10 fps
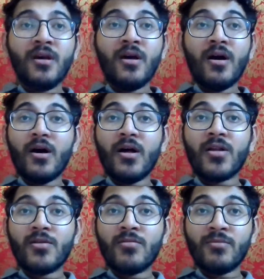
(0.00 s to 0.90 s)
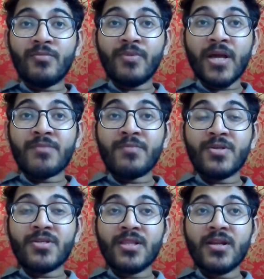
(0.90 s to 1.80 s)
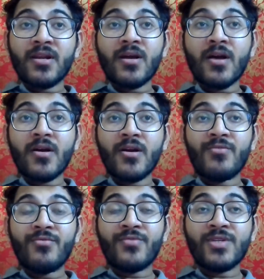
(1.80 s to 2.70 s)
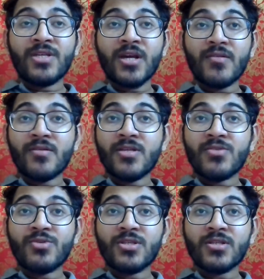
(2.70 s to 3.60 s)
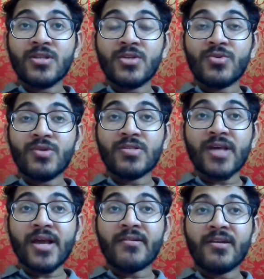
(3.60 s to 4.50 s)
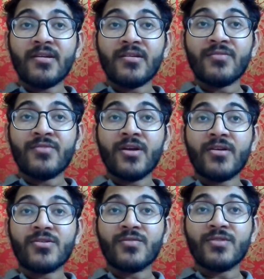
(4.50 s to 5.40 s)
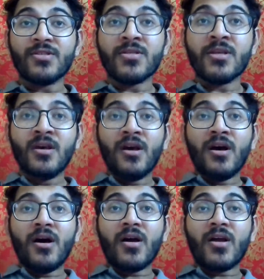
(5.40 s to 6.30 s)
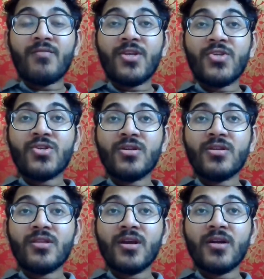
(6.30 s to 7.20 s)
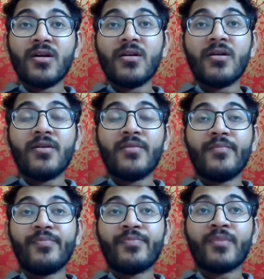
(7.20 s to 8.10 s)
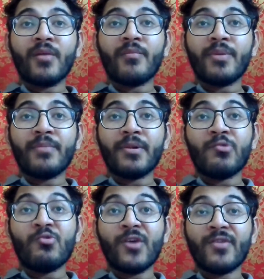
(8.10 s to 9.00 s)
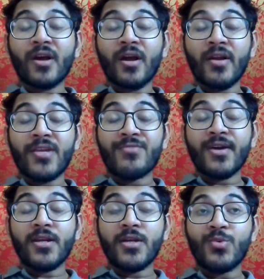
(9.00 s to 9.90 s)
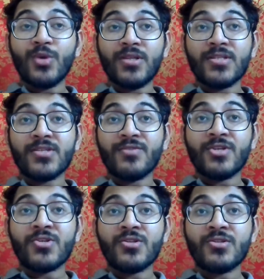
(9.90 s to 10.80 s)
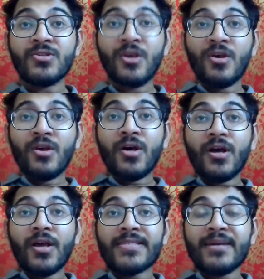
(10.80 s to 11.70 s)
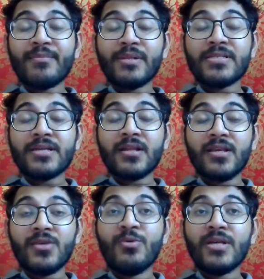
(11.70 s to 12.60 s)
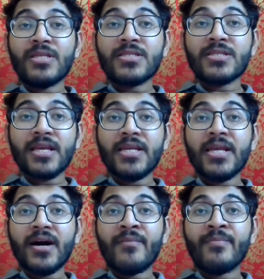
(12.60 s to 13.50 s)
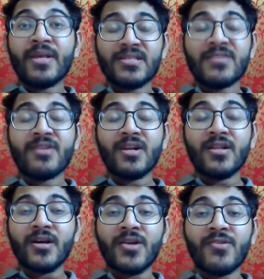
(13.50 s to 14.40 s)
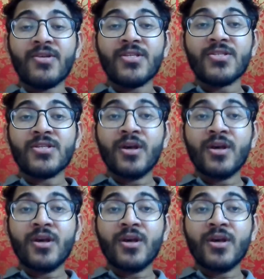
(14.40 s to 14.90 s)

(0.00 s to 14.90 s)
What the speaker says: Uh, at present, there are 150 countries which are signatories and ratifiers of this convention. There are people who have ratified it with reservations. Examples are the US, India, and several other countries.